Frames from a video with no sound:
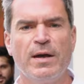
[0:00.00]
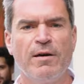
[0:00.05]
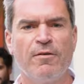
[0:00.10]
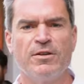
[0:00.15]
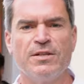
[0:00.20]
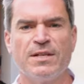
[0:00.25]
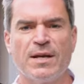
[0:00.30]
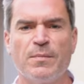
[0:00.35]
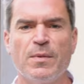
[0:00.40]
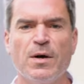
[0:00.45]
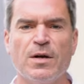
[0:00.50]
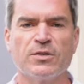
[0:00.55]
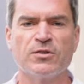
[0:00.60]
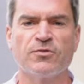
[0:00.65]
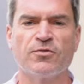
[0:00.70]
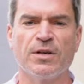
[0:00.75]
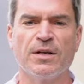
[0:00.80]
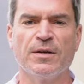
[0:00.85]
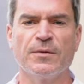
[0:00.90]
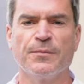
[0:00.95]
We're in Denmark
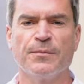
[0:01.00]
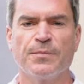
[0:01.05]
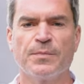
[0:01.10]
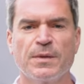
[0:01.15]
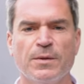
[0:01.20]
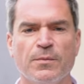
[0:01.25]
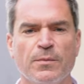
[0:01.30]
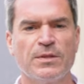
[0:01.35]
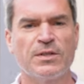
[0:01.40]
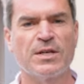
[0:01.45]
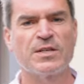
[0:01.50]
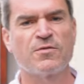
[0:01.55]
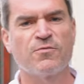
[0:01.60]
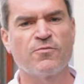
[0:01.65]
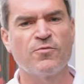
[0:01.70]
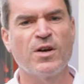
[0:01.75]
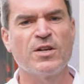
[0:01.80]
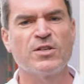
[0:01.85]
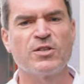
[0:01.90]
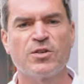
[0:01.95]
Street, which has
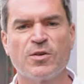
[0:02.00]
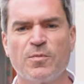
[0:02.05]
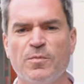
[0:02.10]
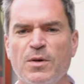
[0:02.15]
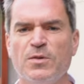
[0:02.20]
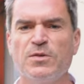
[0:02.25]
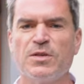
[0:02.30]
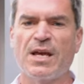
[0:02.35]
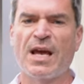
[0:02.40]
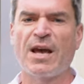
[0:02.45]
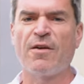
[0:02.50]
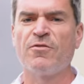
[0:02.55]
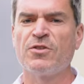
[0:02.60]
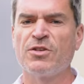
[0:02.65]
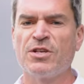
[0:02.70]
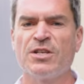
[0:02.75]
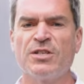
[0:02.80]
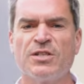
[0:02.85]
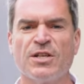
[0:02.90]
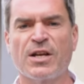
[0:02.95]
a rich music
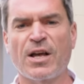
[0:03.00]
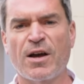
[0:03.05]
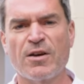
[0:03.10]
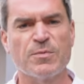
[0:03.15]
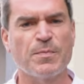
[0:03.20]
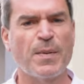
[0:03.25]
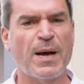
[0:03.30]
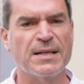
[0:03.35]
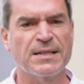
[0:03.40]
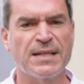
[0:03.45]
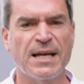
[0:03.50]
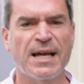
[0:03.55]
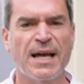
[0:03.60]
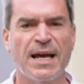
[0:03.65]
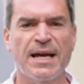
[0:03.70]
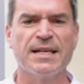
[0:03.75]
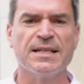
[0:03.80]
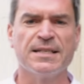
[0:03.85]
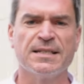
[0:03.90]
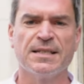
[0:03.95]
heritage that goes back
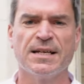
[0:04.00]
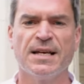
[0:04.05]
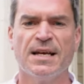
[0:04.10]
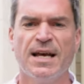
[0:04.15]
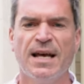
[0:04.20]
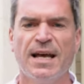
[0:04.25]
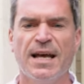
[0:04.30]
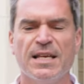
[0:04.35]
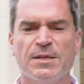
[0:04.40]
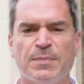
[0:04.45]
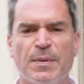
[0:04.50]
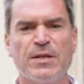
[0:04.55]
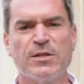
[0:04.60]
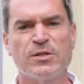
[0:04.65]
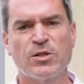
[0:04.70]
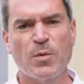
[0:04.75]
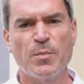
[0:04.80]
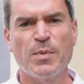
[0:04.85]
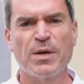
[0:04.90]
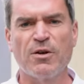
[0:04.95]
decades. It's been
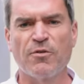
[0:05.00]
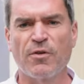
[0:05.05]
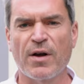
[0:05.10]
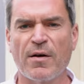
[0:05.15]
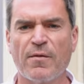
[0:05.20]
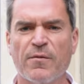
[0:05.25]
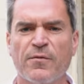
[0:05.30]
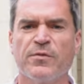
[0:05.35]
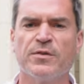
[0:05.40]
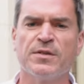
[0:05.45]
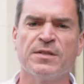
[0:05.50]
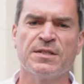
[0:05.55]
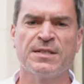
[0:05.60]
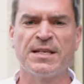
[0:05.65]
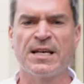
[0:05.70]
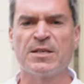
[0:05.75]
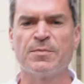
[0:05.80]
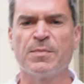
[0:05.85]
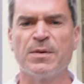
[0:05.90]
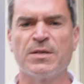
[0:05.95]
a stomping ground for the Sex